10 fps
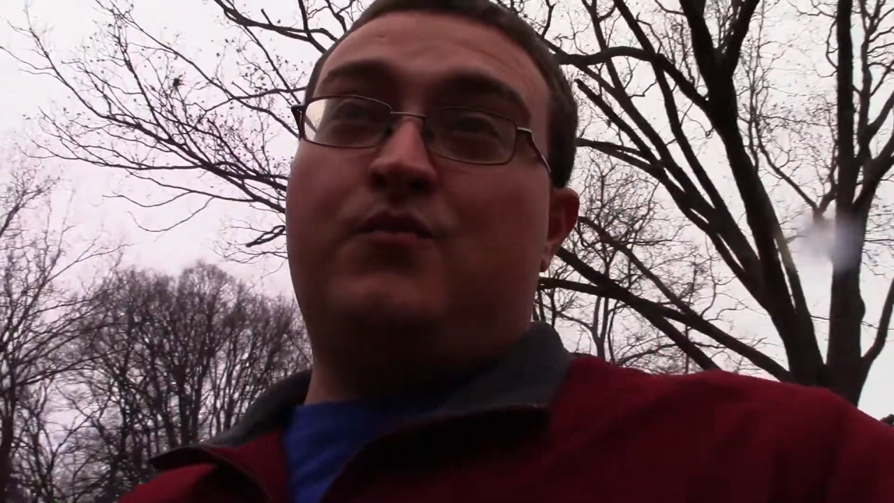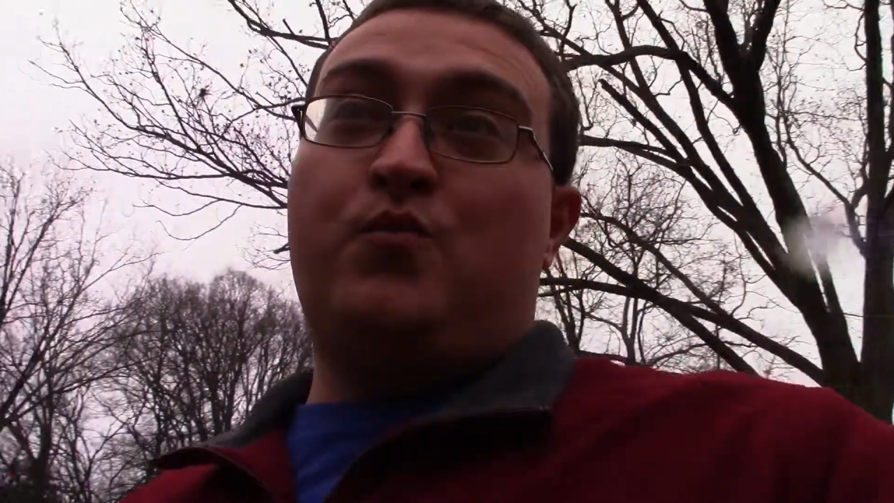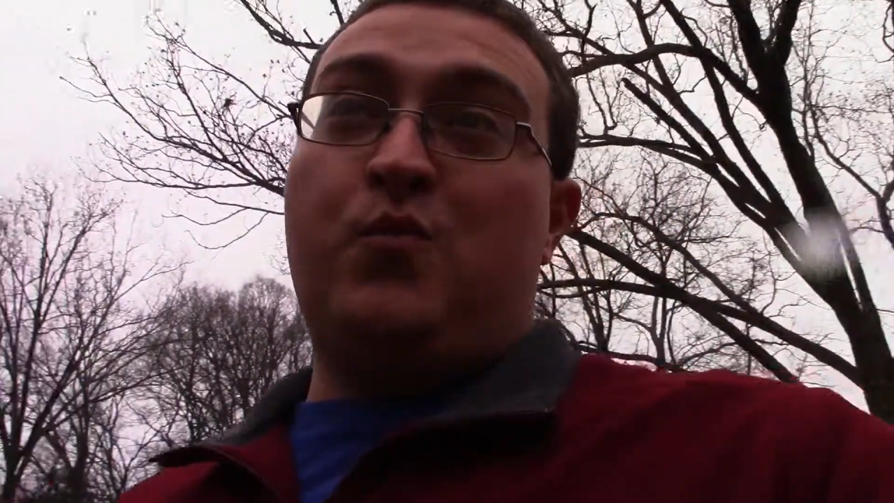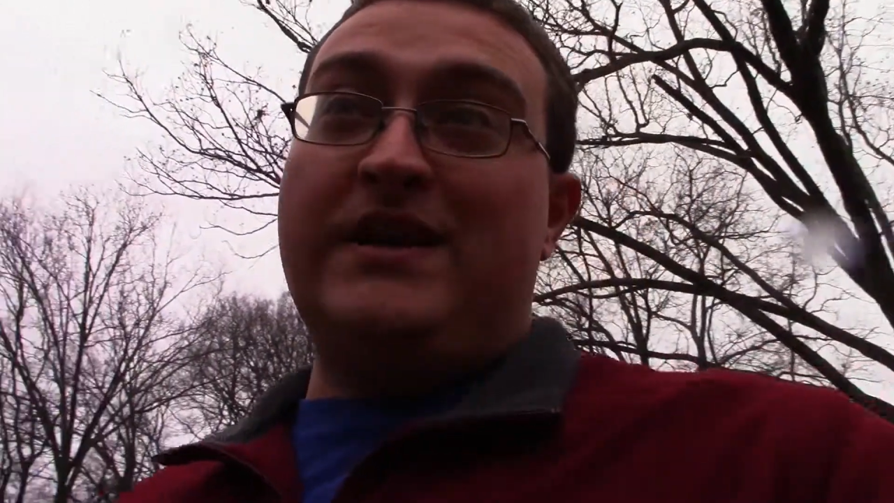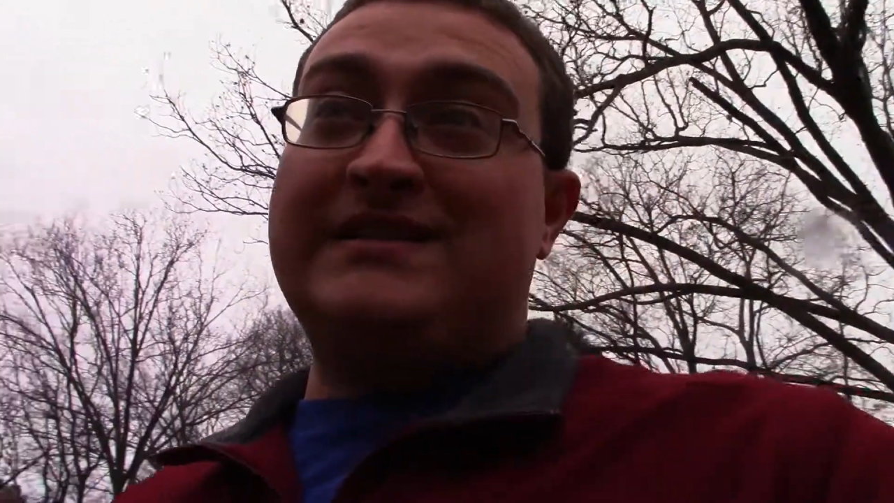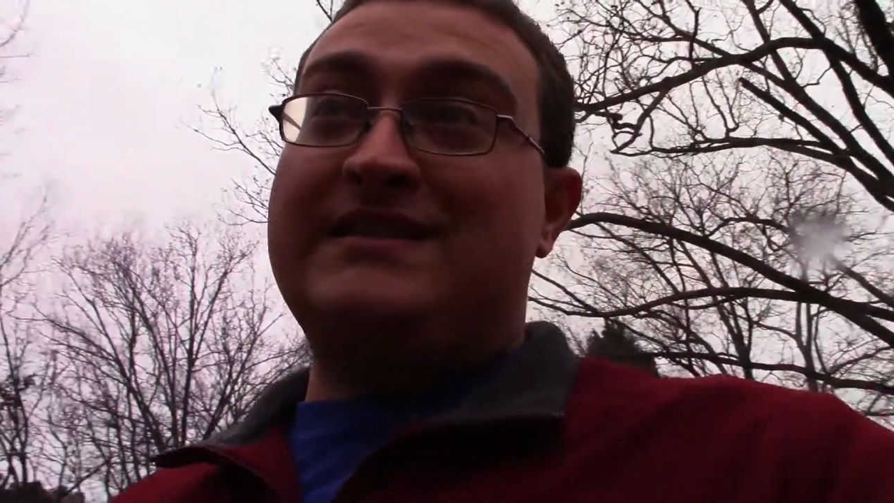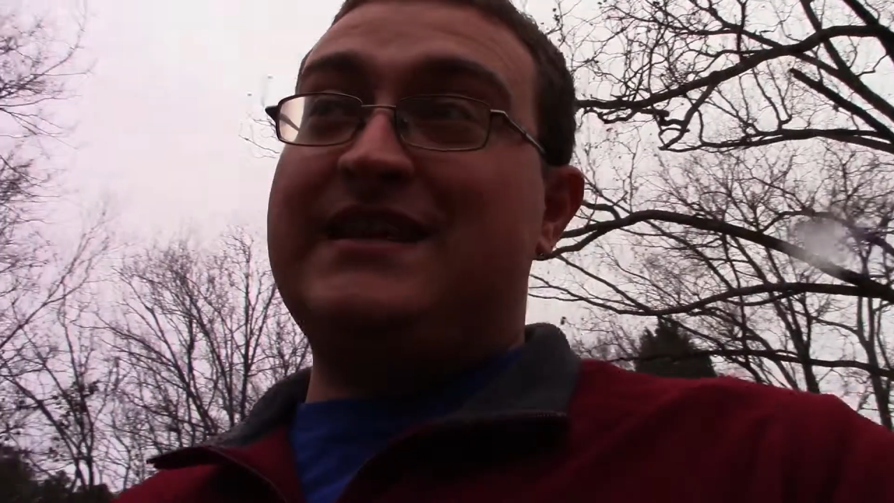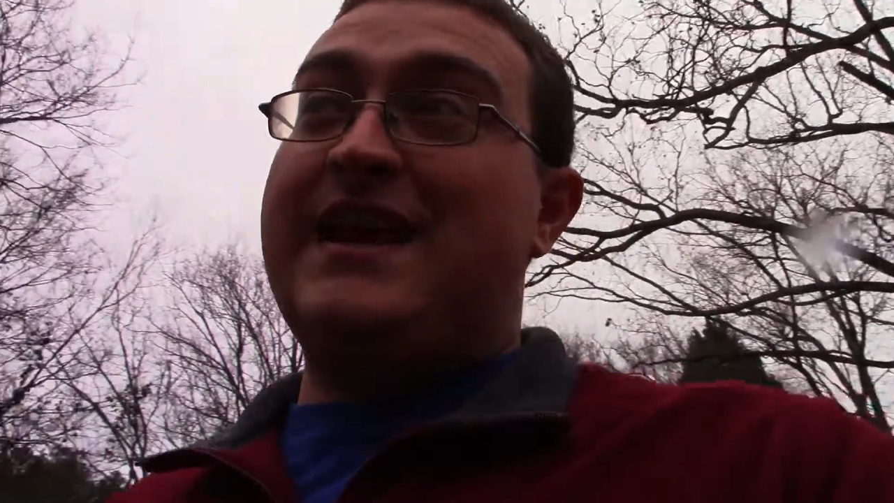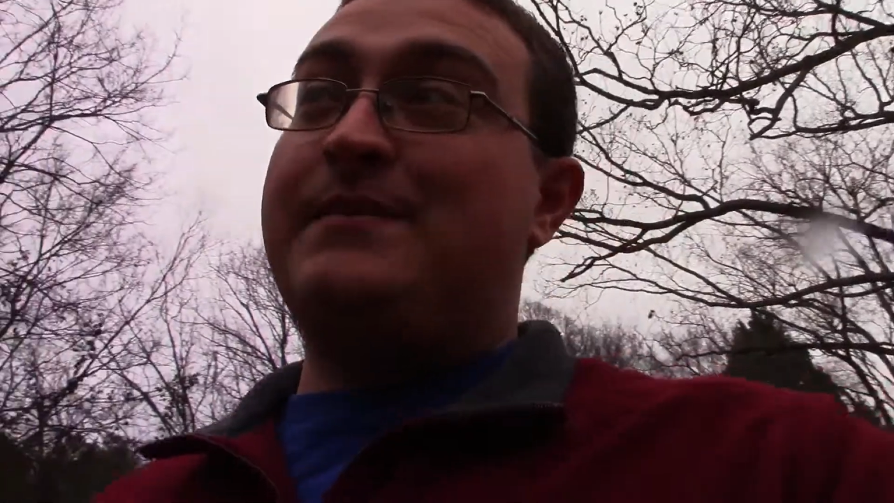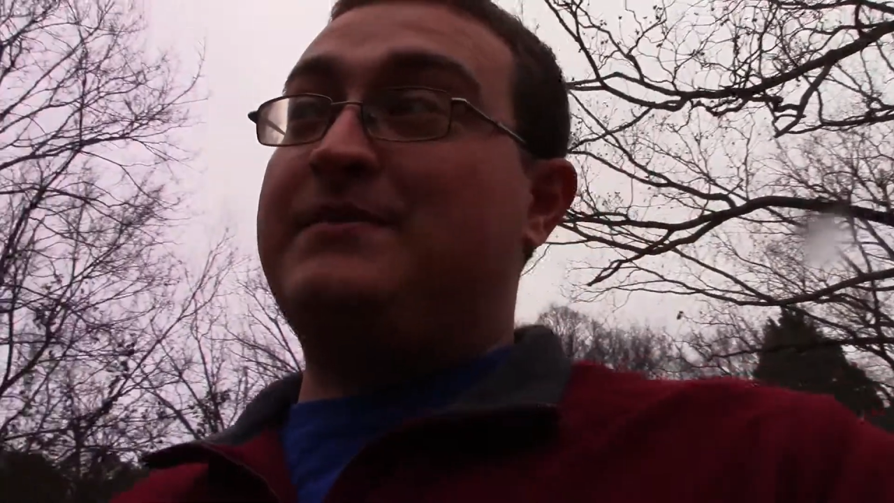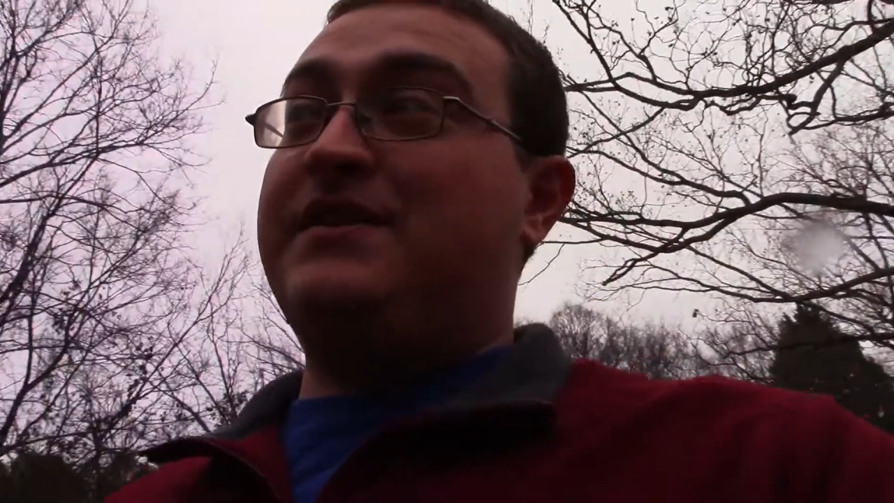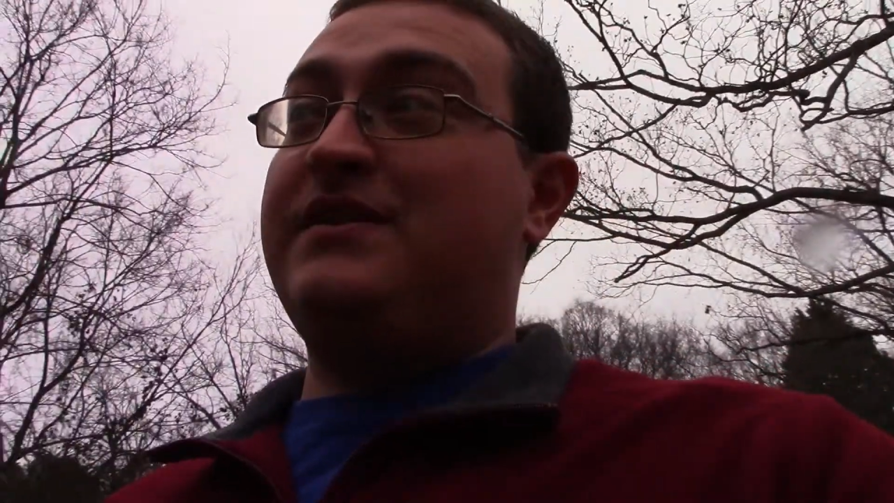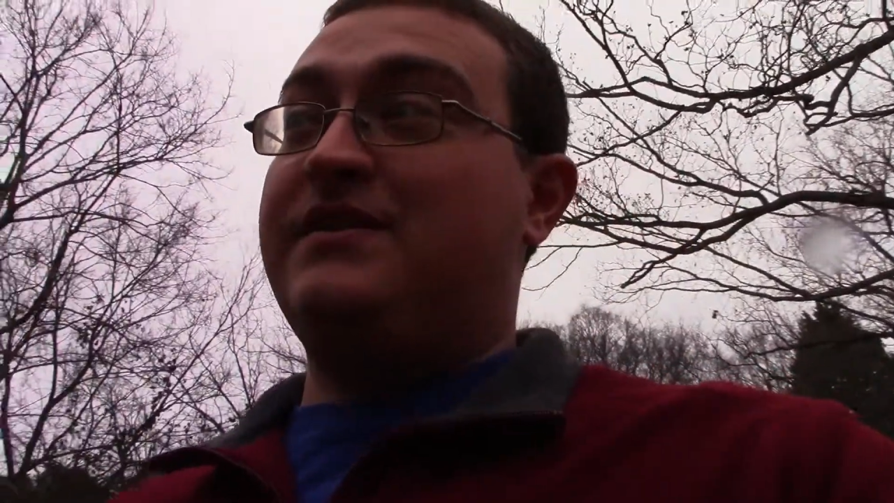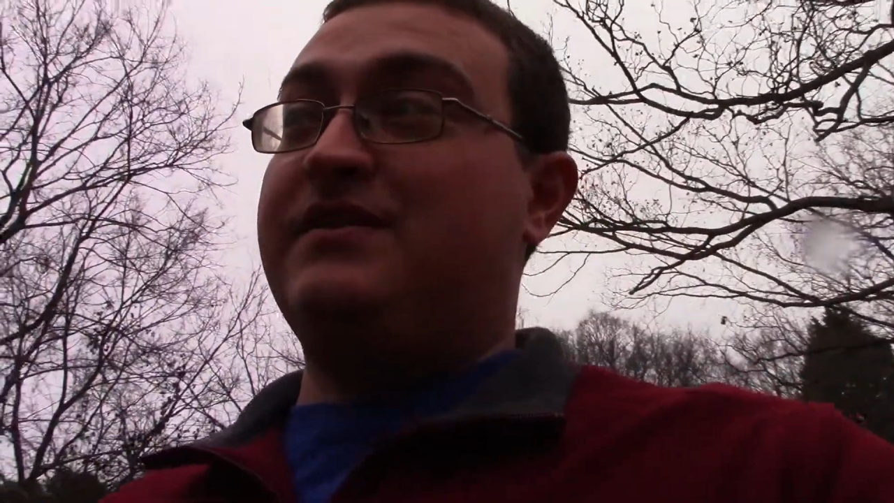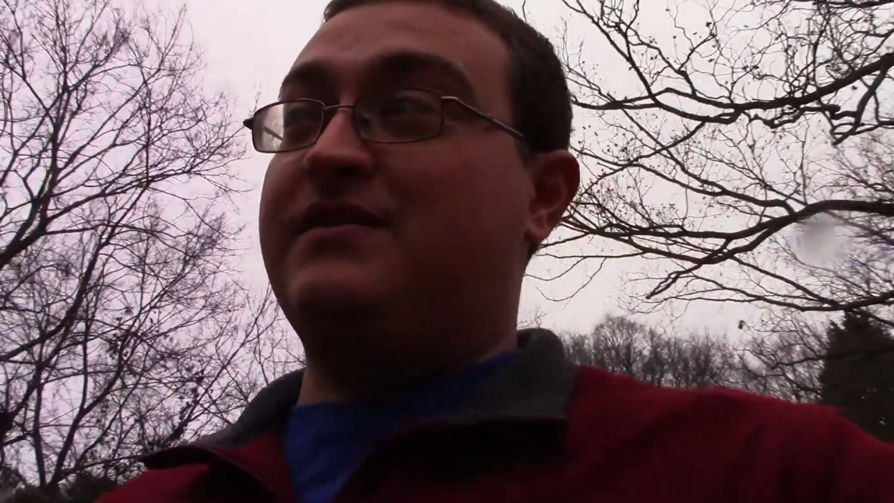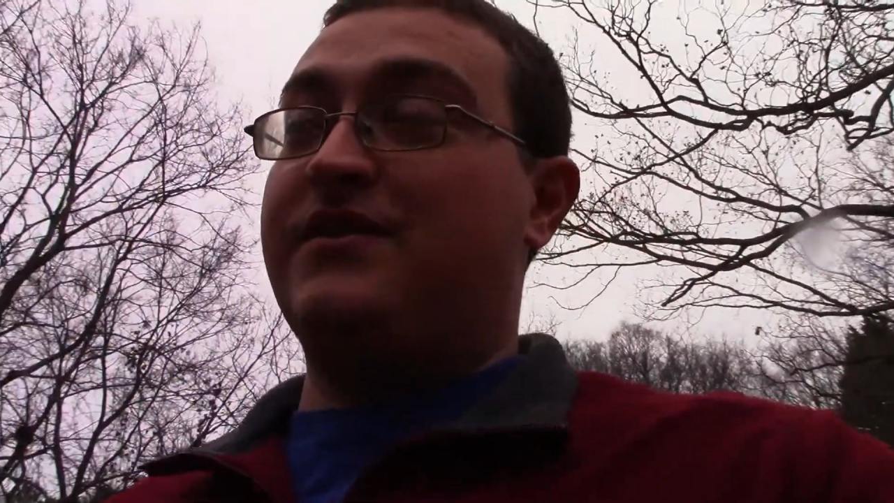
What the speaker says: when it snapped, the